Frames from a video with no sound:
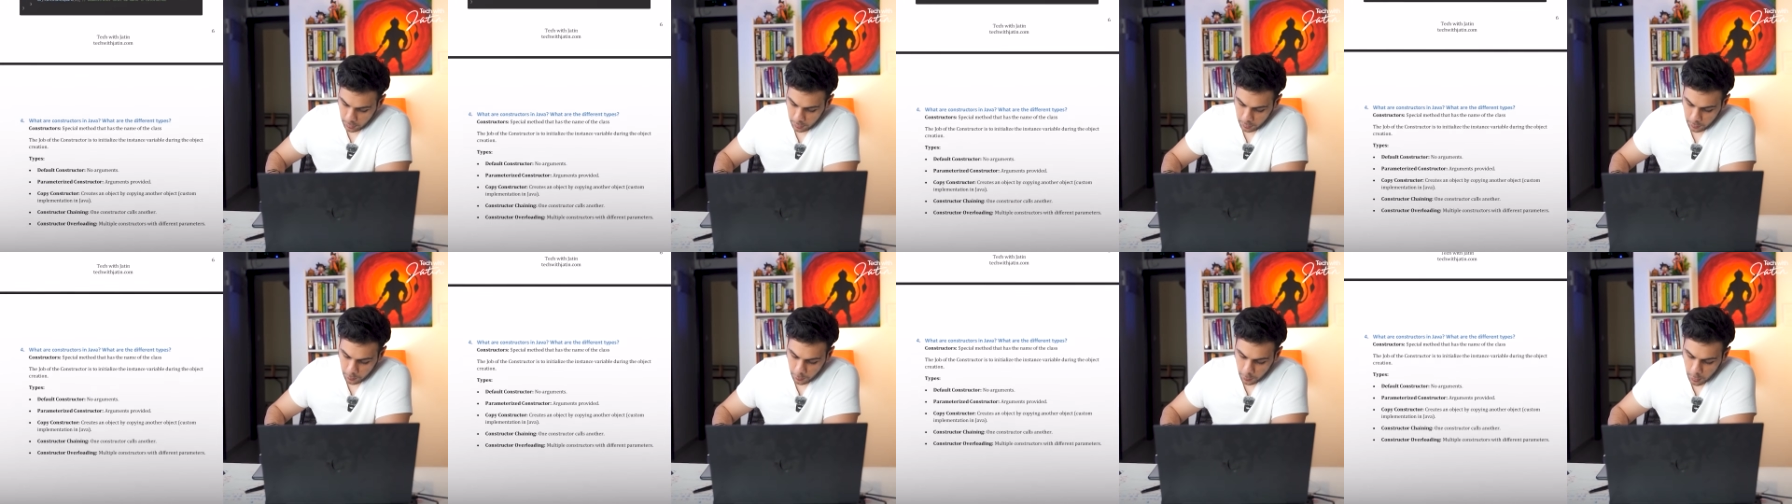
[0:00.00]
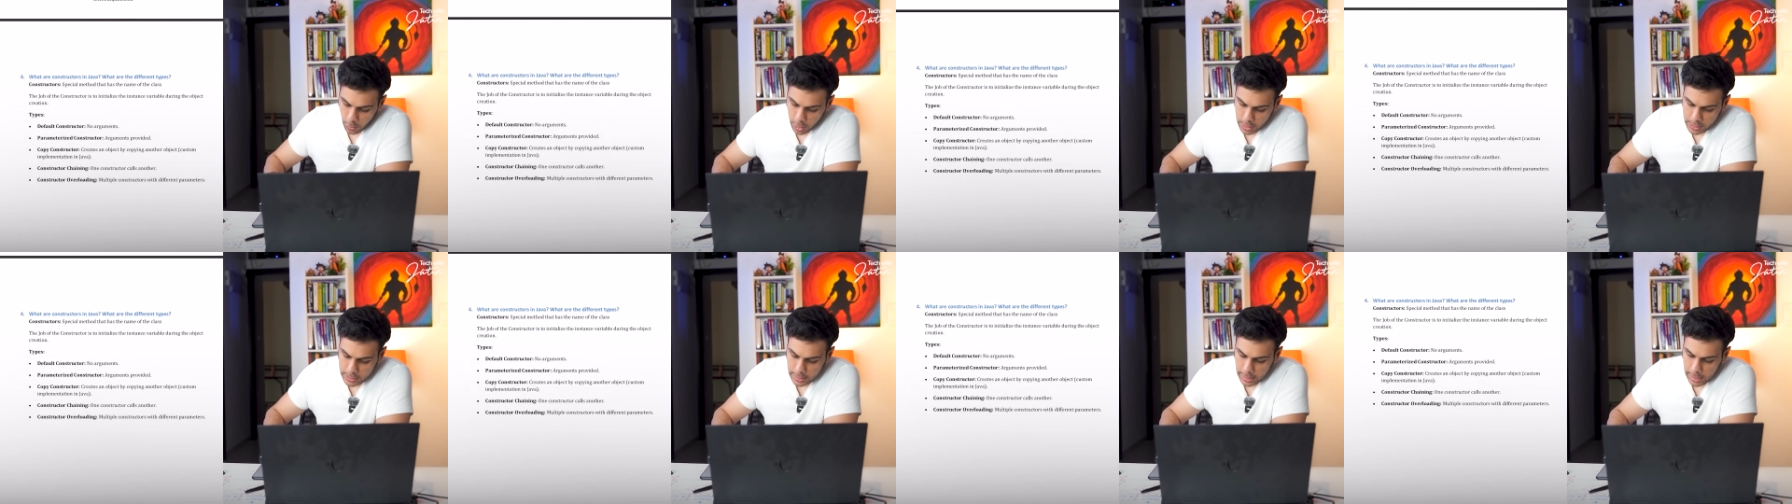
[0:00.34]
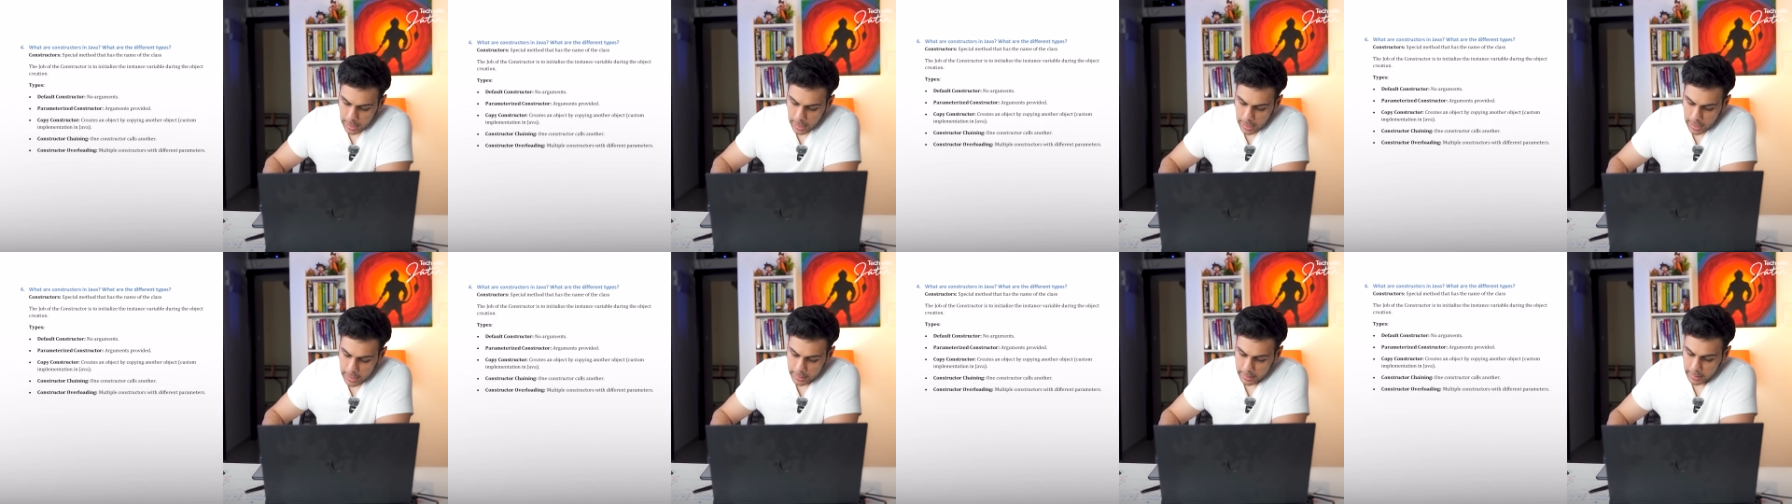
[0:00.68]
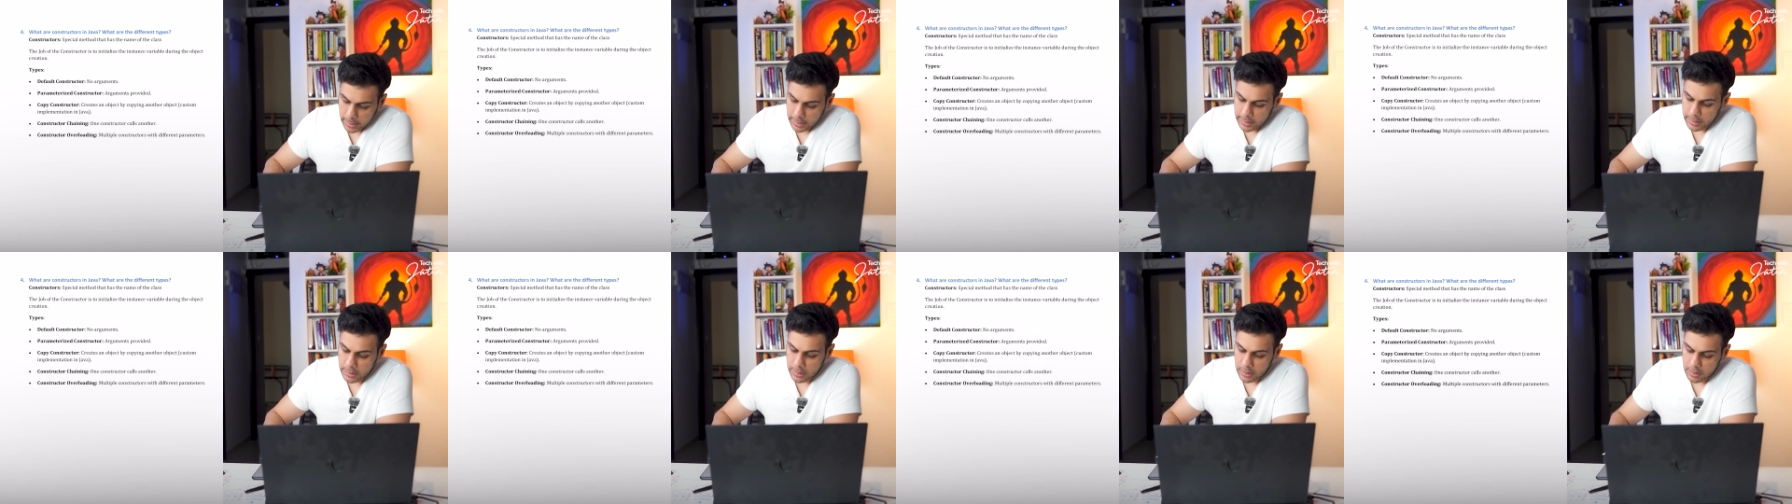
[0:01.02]
What are
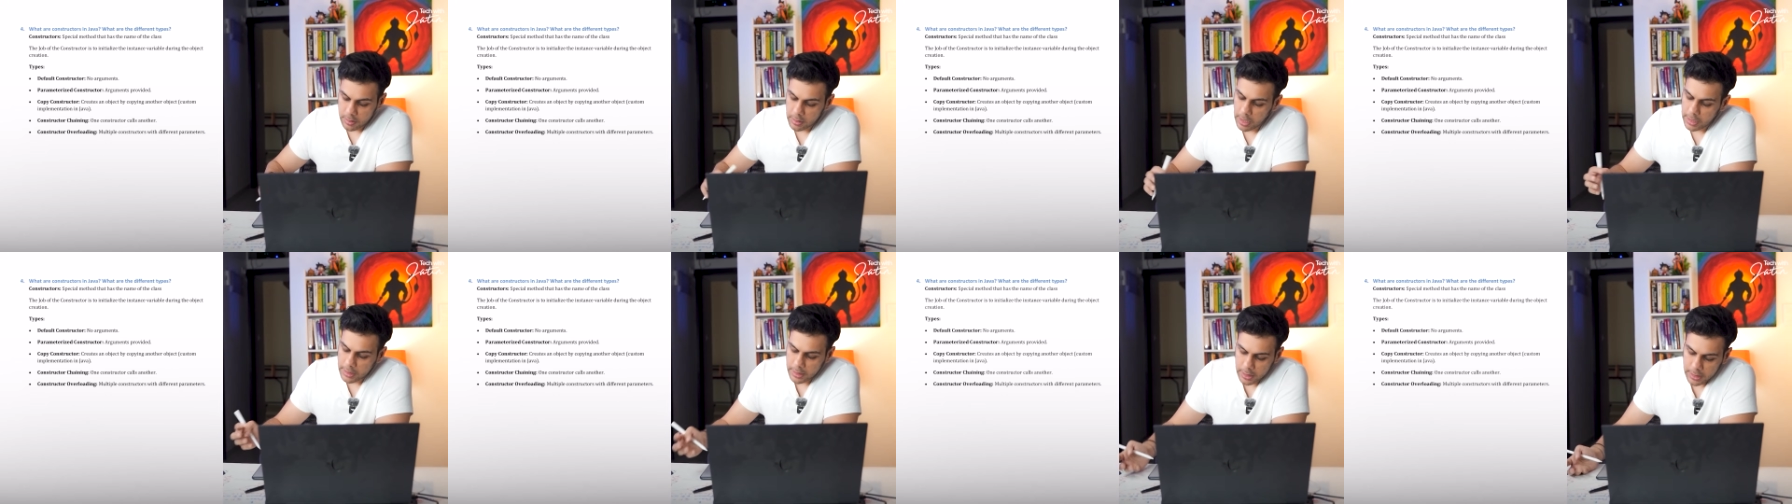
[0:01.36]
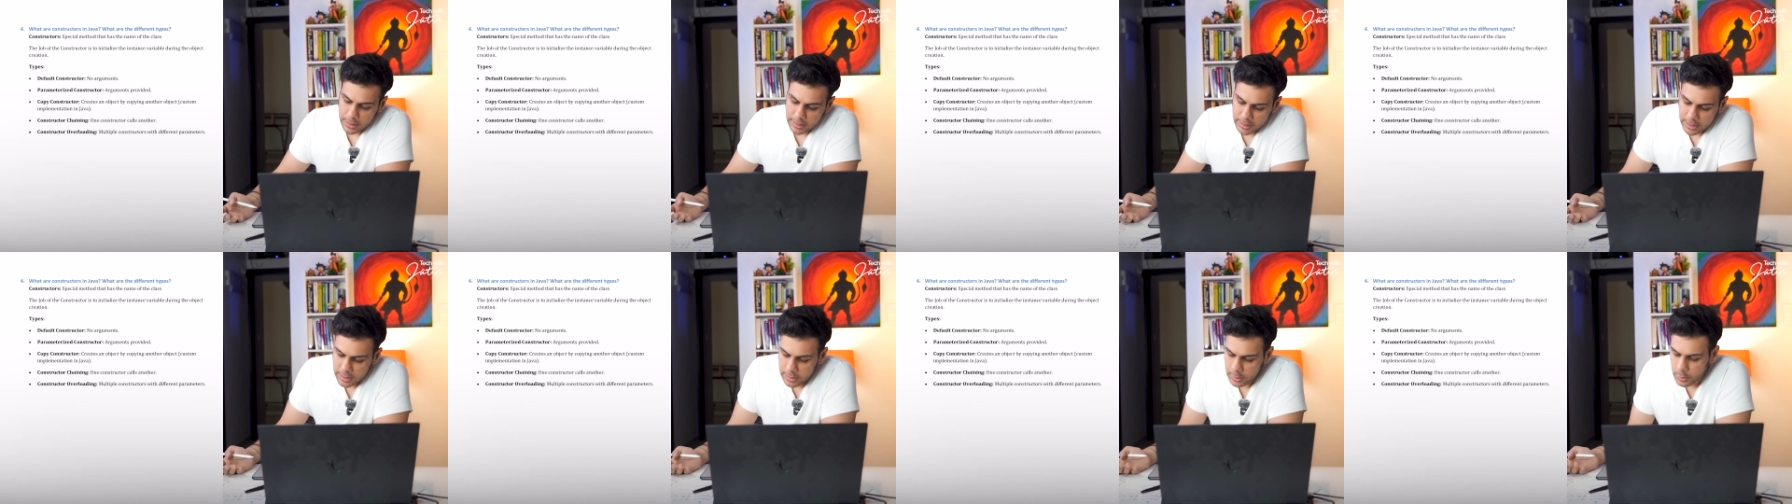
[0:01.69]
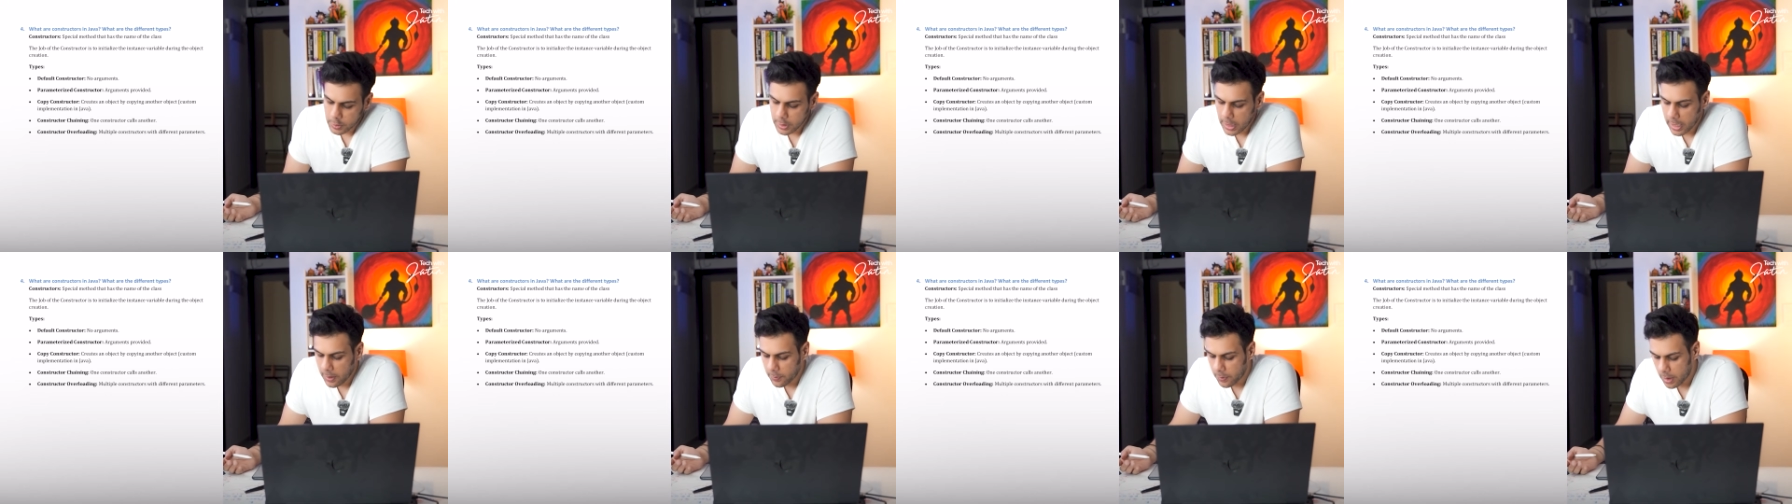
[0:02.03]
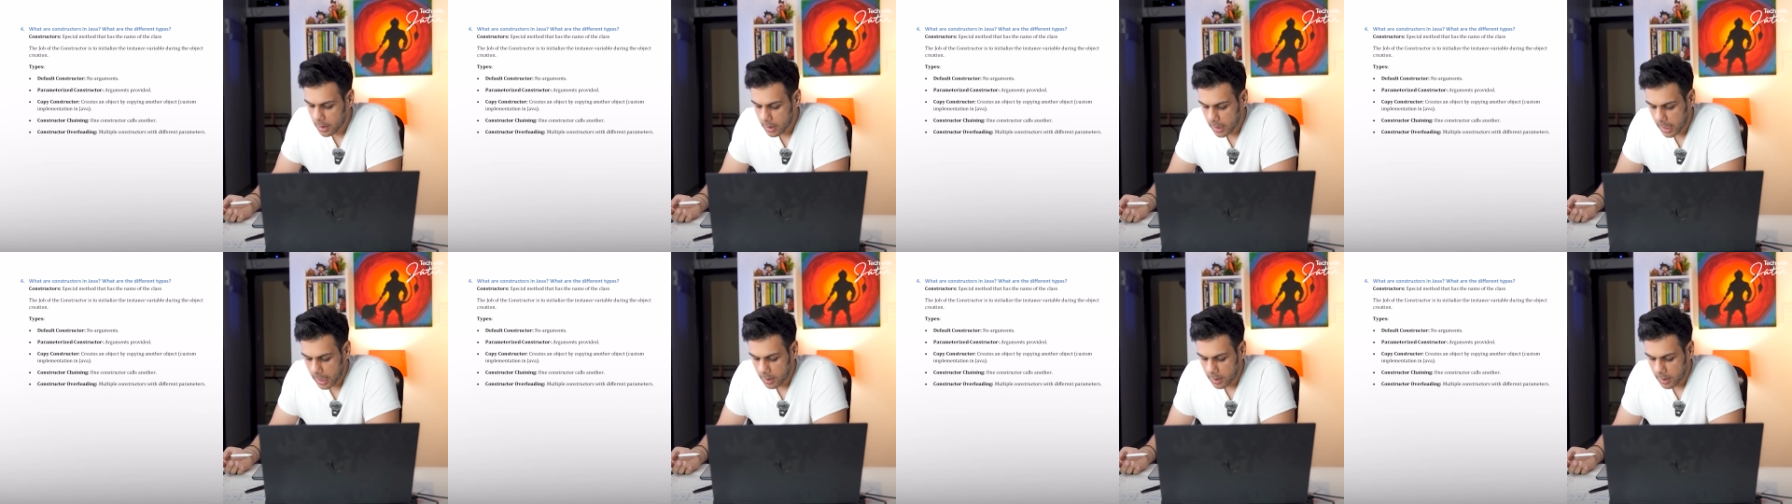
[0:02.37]
constructors in Java